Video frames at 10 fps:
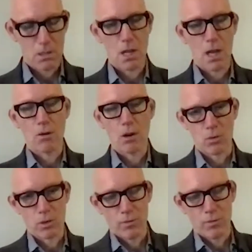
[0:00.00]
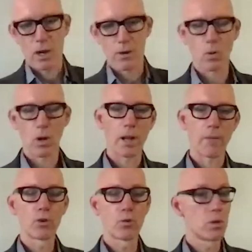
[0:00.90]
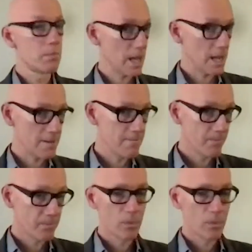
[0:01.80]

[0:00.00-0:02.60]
narrow or defined way, which would mean